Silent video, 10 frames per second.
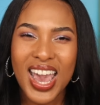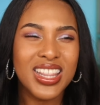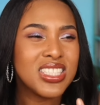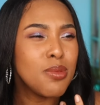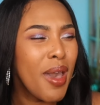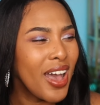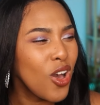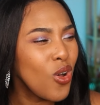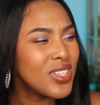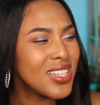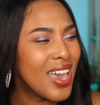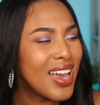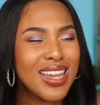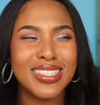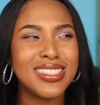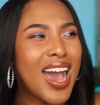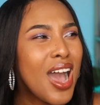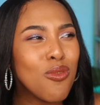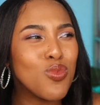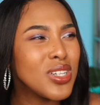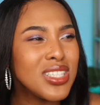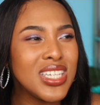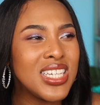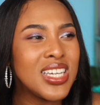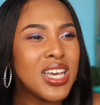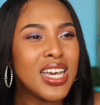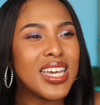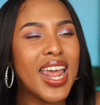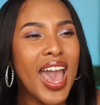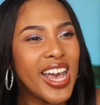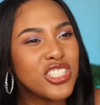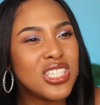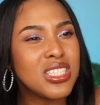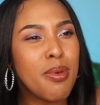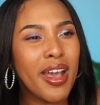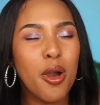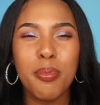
and the tobacco is like not really an ashy tobacco,